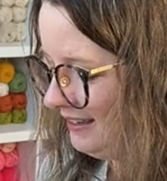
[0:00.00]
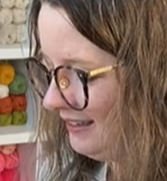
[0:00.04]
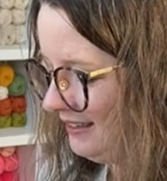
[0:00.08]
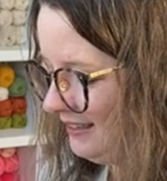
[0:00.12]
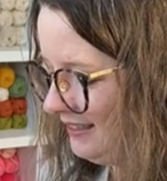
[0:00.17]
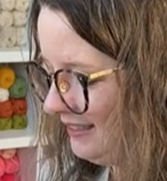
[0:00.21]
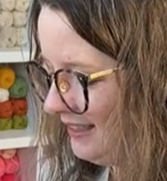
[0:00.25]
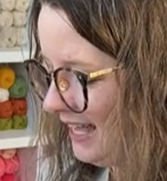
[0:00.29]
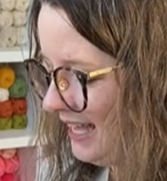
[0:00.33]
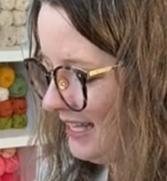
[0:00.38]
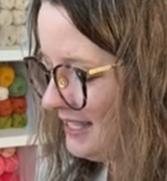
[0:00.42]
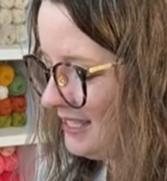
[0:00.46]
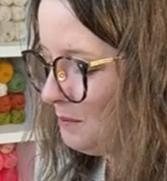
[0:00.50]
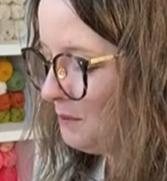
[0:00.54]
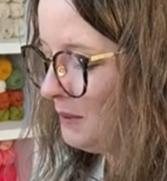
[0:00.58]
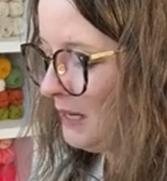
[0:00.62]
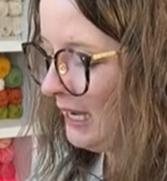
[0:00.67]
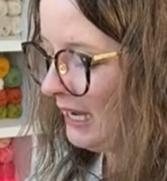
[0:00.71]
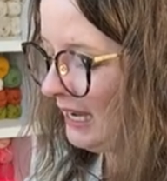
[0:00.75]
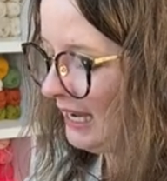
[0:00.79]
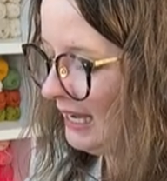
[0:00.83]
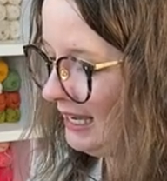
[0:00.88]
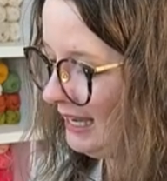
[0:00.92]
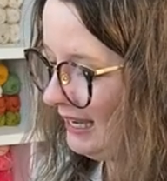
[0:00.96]
That's a
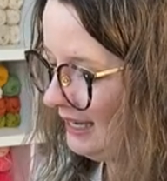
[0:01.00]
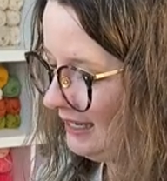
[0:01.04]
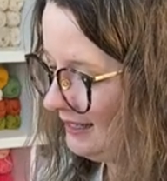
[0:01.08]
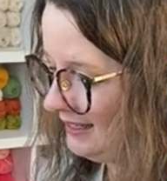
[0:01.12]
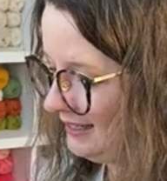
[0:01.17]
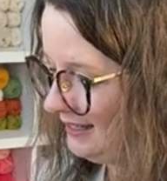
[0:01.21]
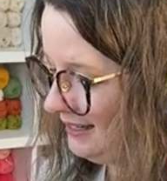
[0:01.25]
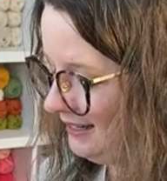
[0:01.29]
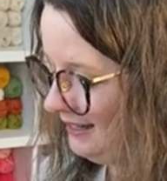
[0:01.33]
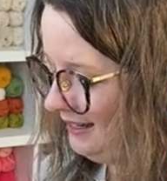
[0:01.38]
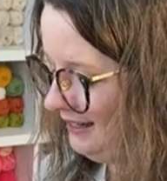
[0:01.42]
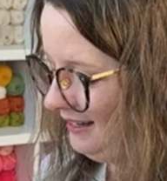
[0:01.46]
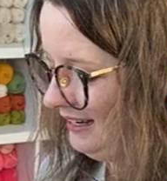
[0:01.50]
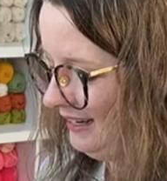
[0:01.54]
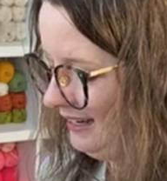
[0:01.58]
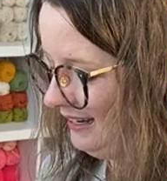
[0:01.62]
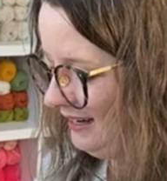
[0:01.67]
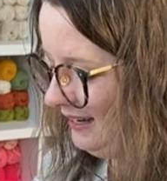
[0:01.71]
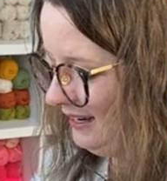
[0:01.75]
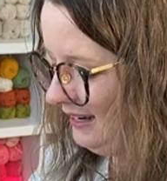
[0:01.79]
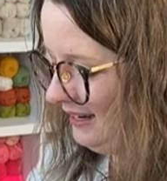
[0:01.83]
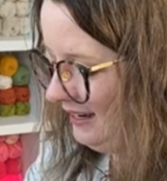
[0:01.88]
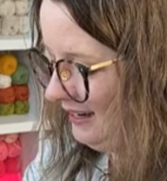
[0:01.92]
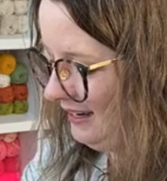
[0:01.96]
big hint.
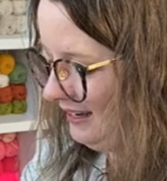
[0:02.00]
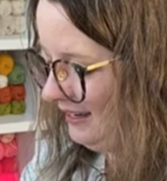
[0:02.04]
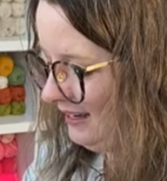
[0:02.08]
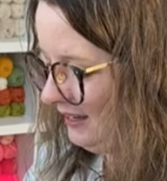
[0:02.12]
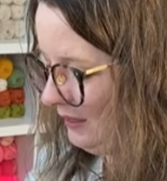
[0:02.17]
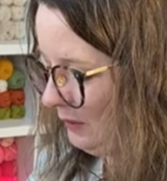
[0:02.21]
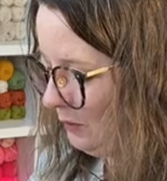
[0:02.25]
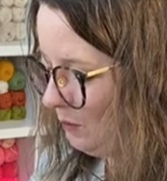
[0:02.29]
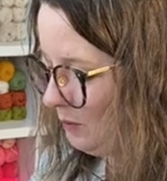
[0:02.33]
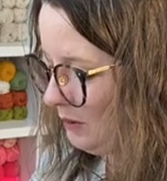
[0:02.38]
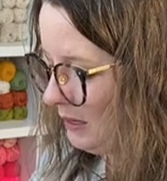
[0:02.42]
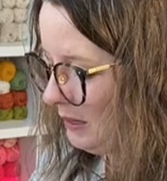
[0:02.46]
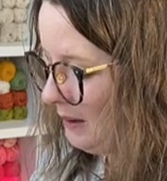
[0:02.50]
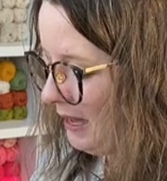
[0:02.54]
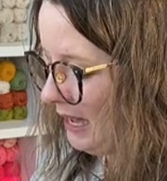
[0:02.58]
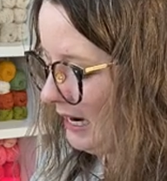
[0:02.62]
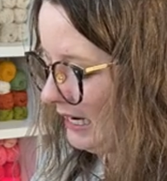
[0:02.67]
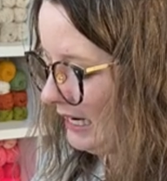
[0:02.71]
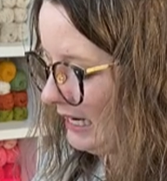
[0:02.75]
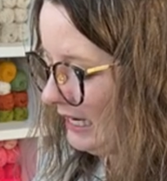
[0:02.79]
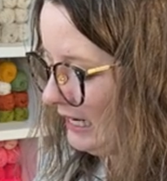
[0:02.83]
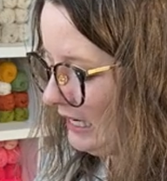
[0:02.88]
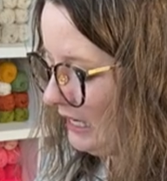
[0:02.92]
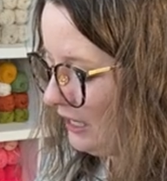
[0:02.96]
It will be about a
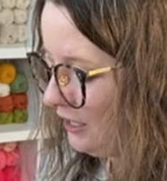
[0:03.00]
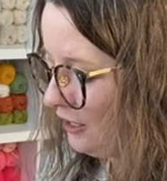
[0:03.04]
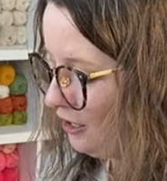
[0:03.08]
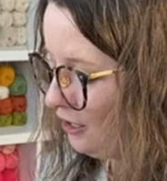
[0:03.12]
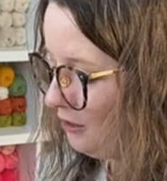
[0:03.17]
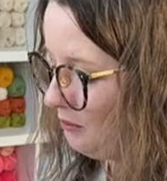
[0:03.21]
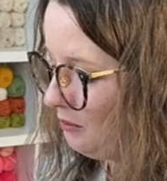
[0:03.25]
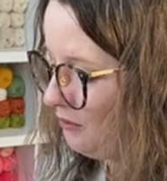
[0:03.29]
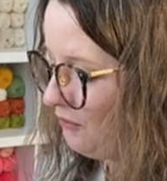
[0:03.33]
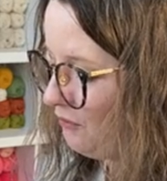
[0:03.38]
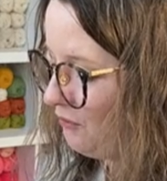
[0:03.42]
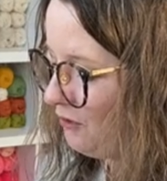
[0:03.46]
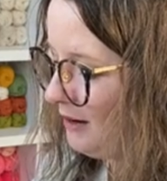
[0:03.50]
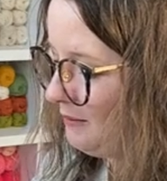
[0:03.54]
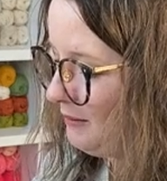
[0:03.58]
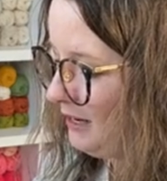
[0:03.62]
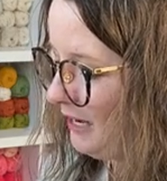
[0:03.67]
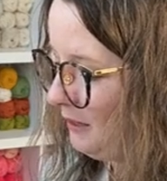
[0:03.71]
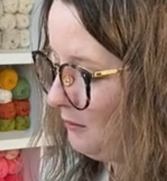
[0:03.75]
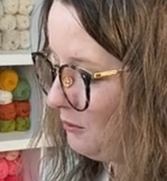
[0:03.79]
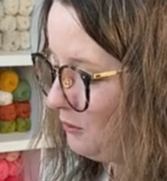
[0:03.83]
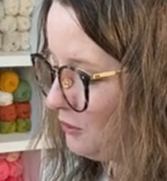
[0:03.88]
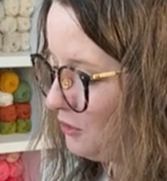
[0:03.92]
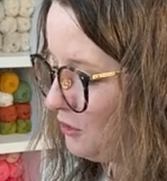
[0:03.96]
year before I'm
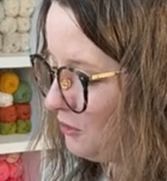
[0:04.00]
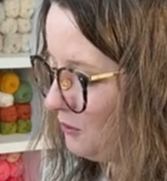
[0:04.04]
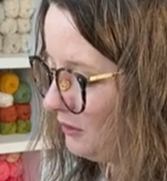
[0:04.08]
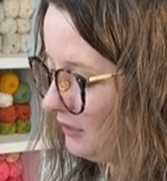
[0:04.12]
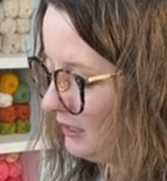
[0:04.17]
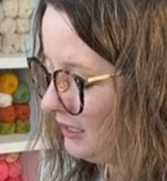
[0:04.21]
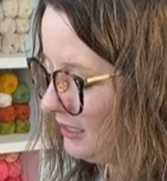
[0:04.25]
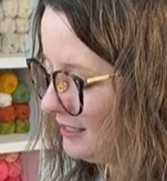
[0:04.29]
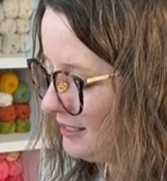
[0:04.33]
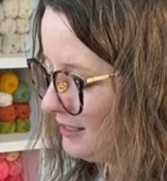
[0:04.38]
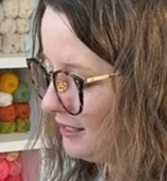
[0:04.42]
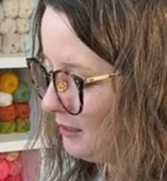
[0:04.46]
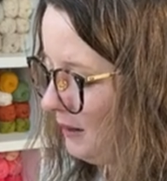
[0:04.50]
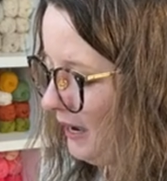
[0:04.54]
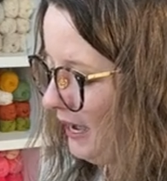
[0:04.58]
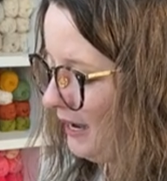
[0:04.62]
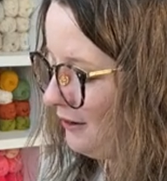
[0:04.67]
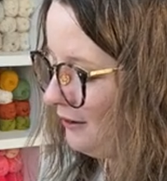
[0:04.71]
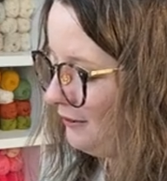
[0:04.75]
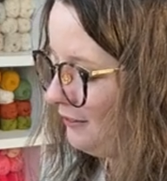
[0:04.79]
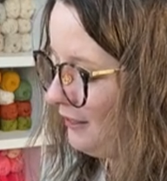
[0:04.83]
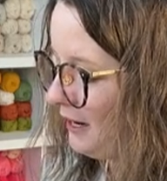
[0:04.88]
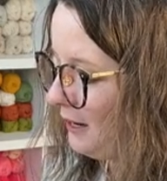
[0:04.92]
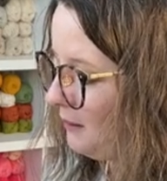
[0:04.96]
able to release the
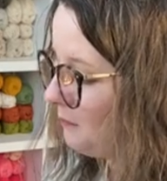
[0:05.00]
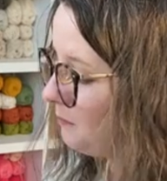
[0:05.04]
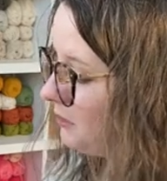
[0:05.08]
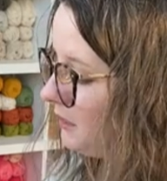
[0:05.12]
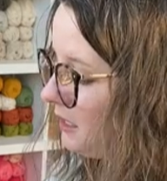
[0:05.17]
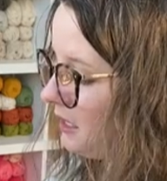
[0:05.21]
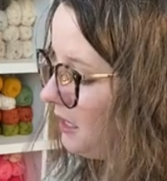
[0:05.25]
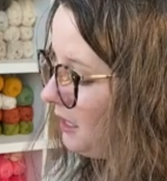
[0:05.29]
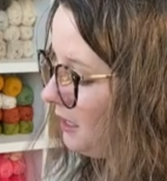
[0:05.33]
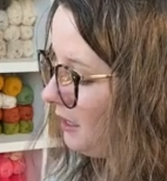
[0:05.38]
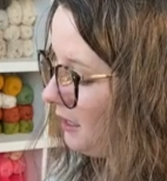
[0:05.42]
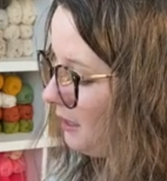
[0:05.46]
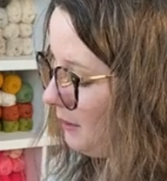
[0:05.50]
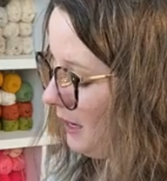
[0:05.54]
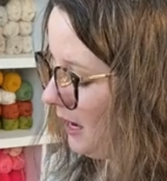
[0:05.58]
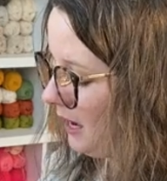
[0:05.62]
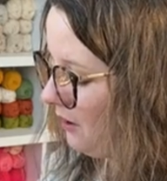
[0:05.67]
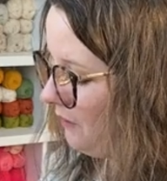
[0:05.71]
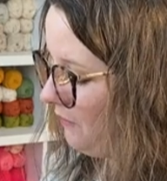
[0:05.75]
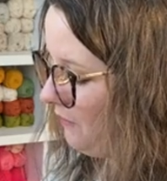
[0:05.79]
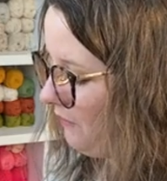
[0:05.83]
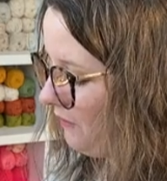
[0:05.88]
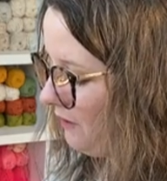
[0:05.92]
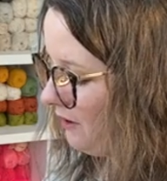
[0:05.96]
pattern that I'm thinking
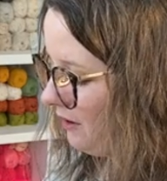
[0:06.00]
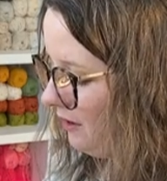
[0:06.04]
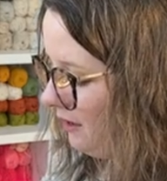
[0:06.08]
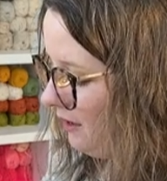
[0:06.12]
about.